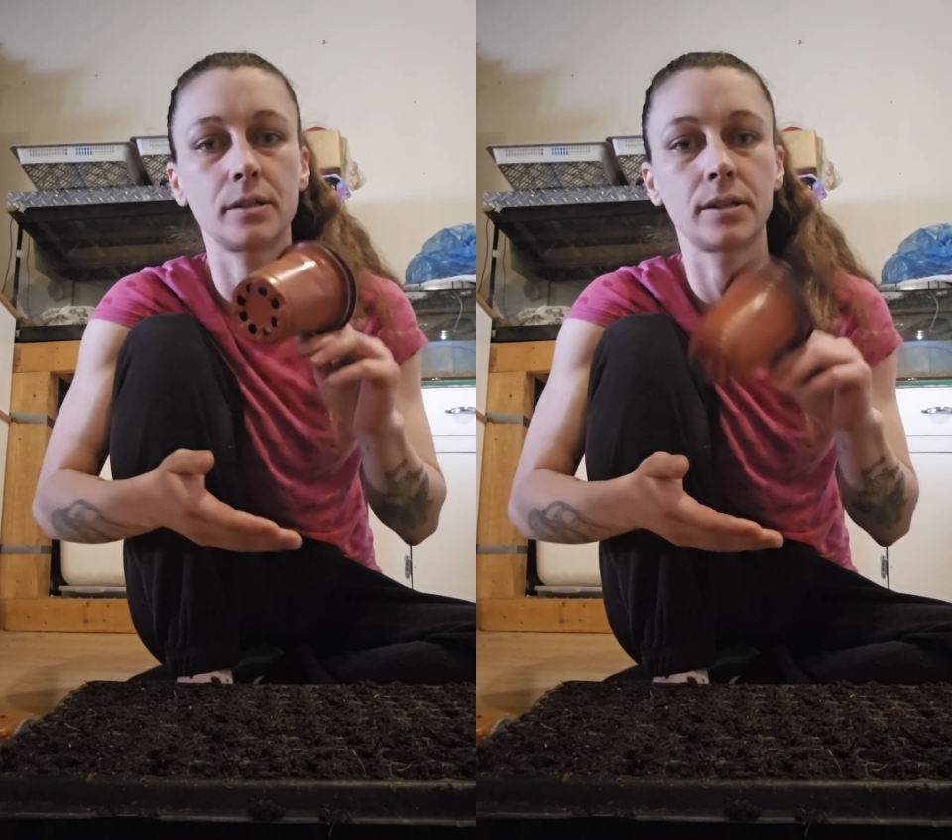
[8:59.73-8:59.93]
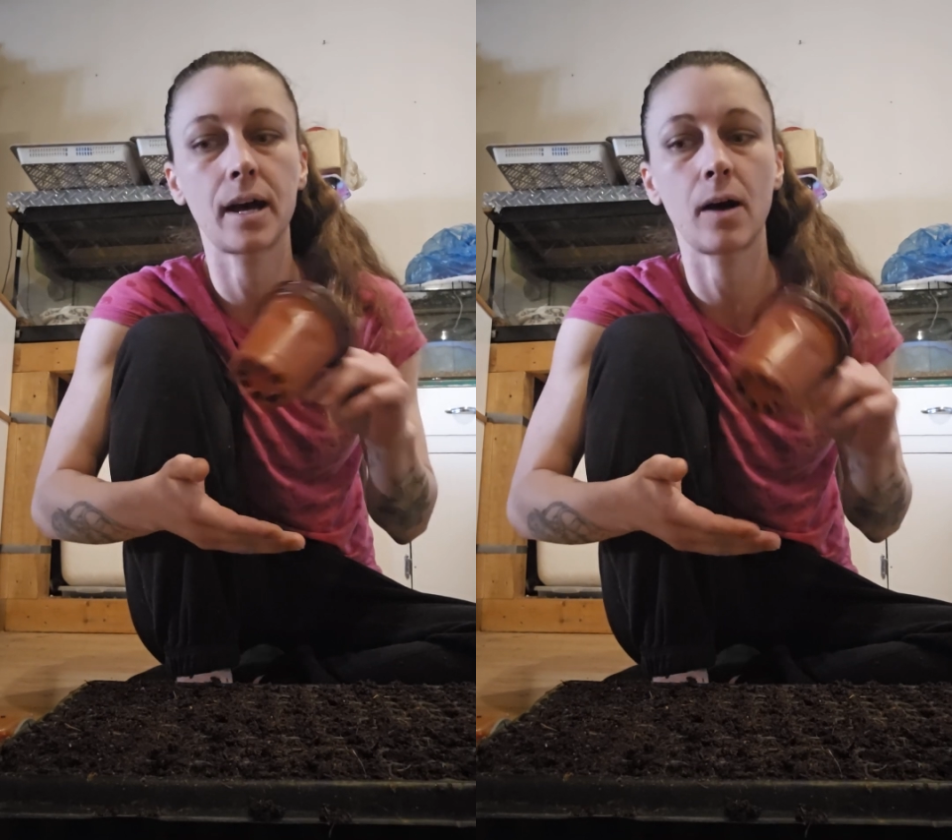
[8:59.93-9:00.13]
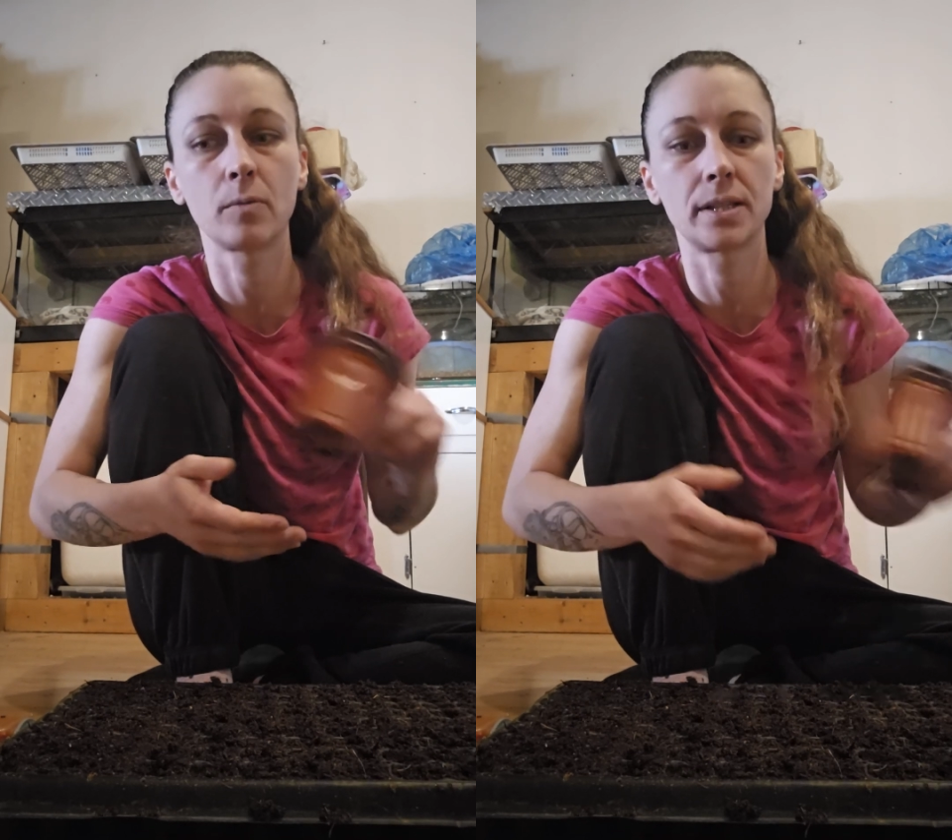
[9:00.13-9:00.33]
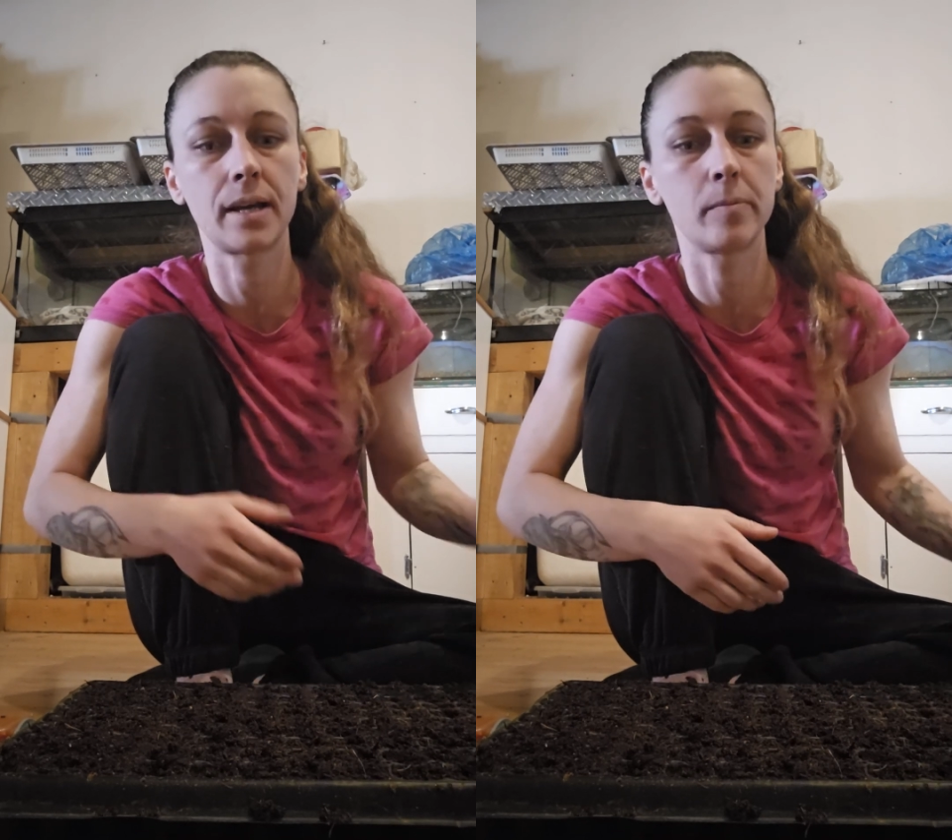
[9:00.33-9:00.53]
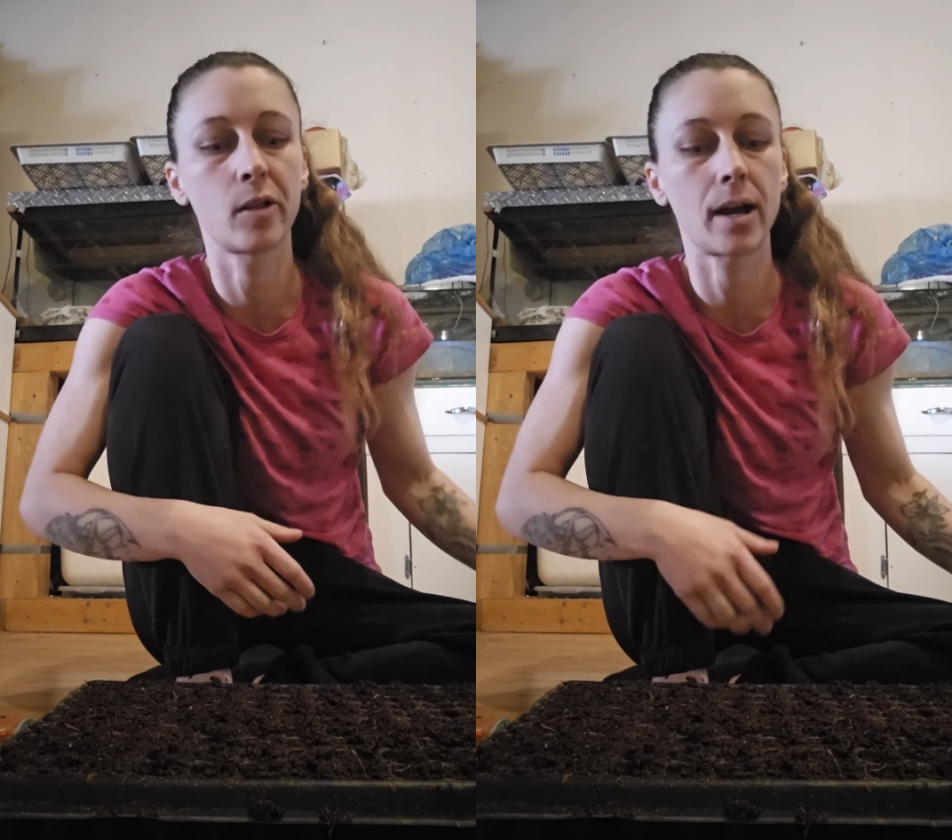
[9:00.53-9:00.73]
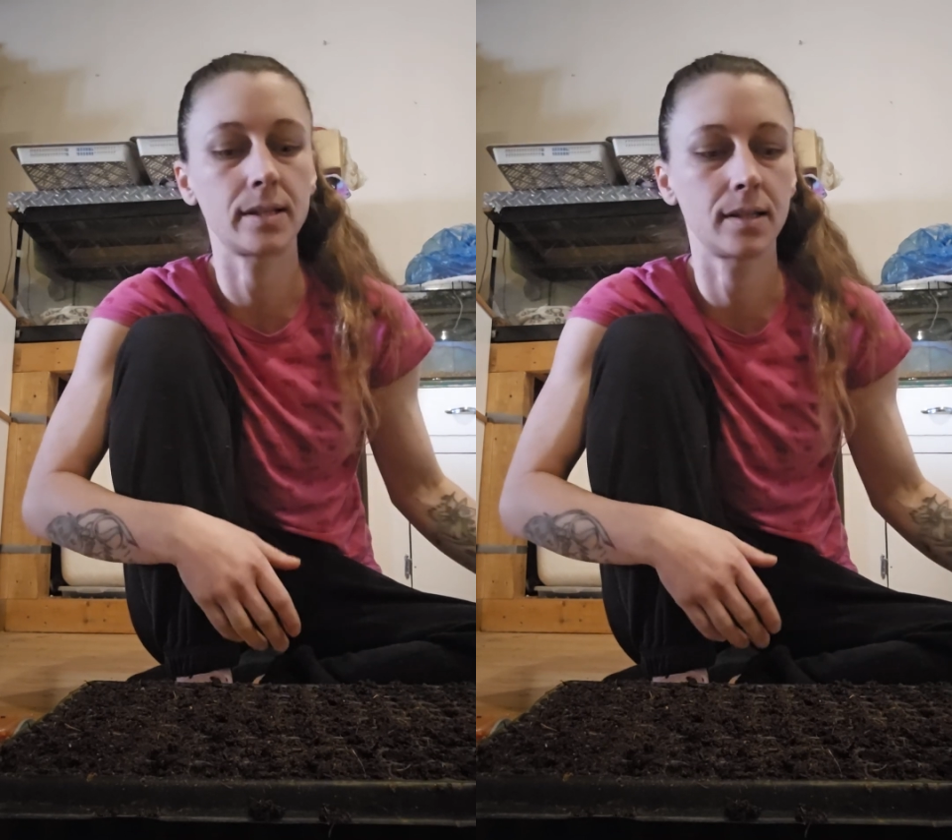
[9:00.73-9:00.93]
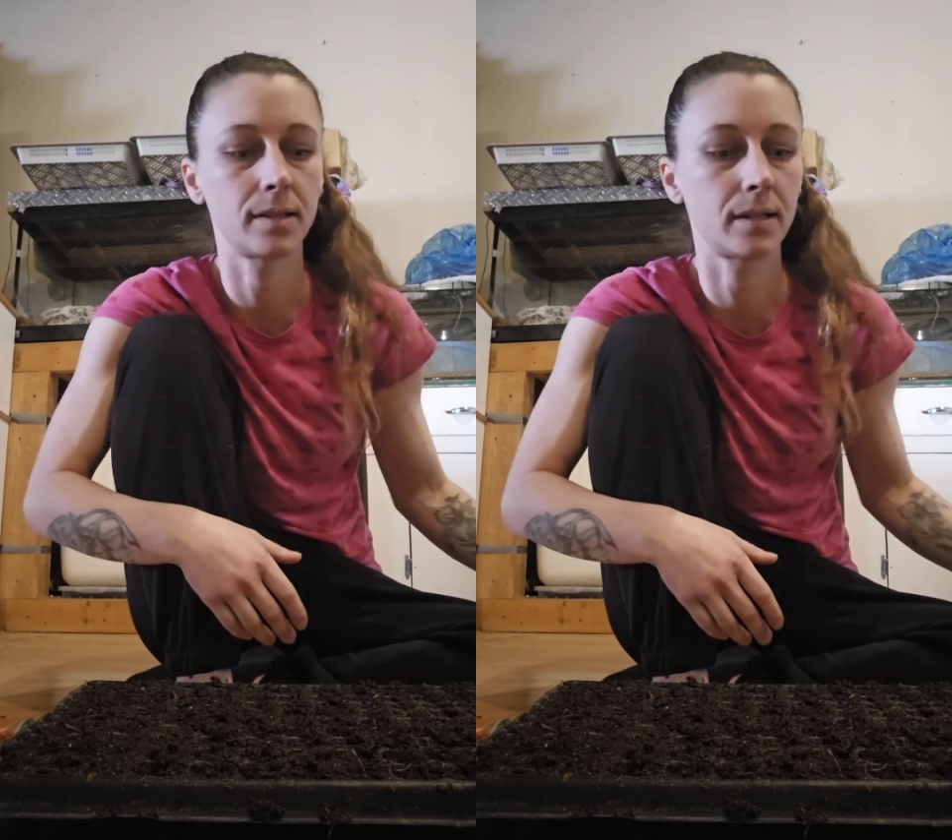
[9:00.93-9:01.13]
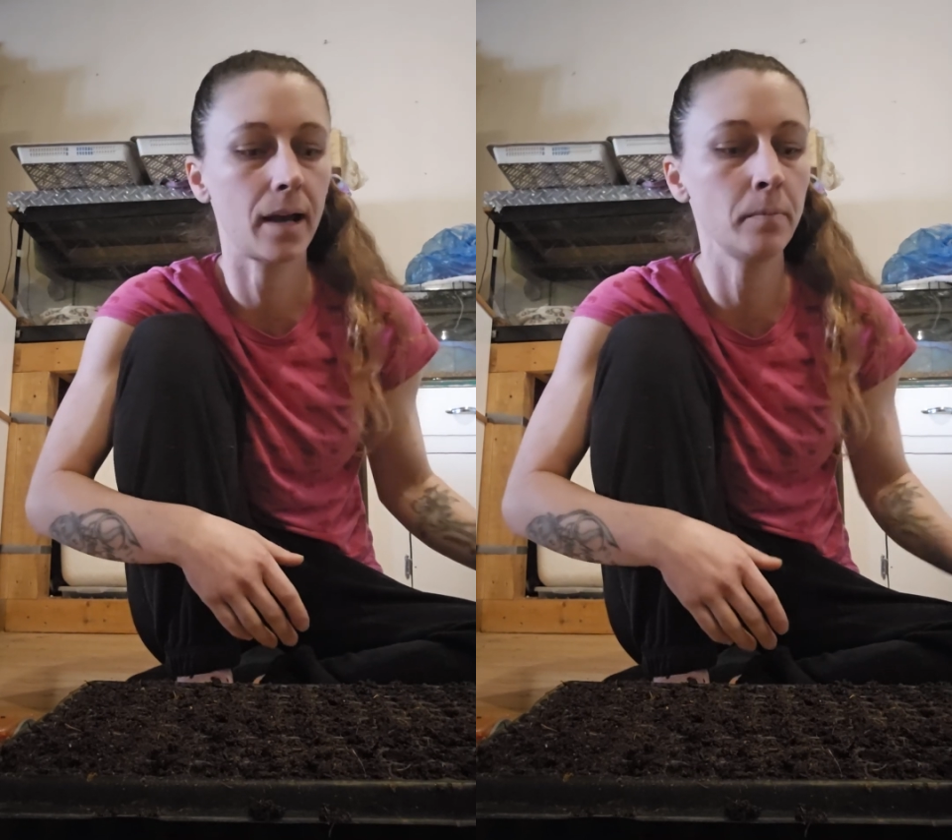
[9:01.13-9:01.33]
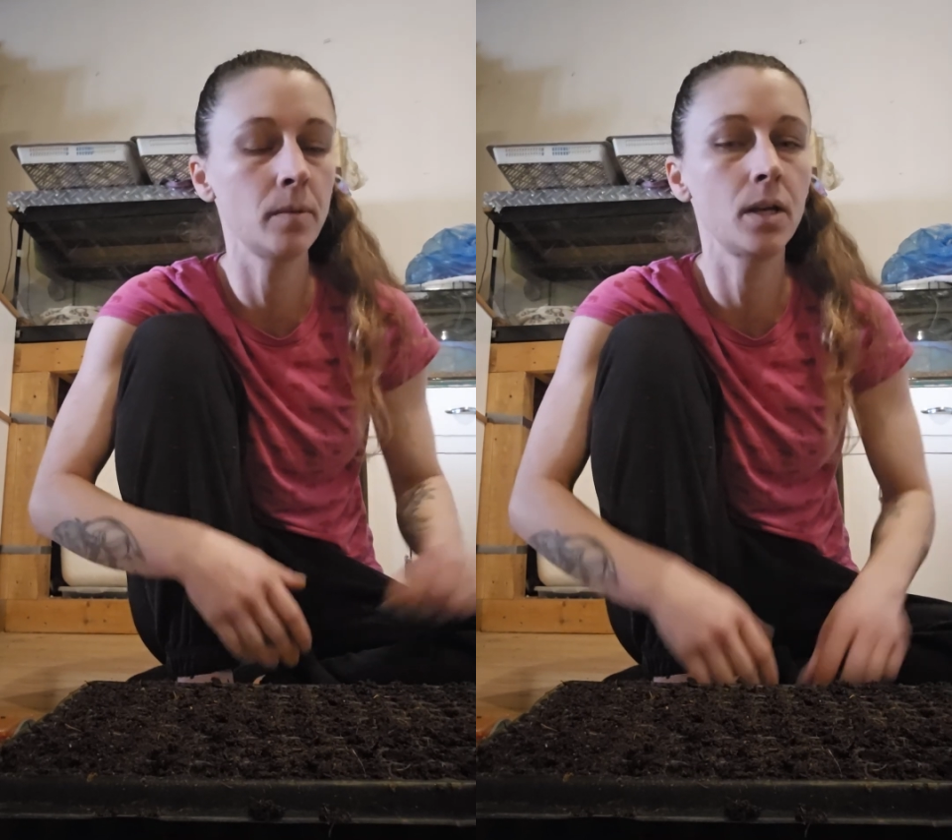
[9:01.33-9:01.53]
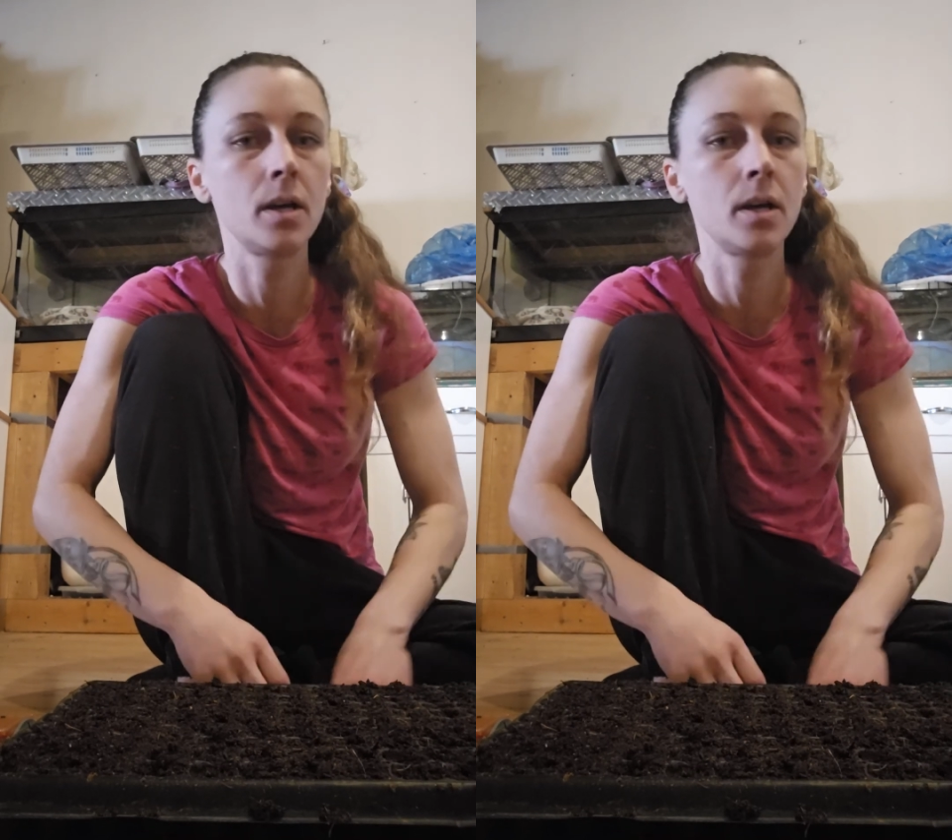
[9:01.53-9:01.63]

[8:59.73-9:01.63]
to help stabilize the stem.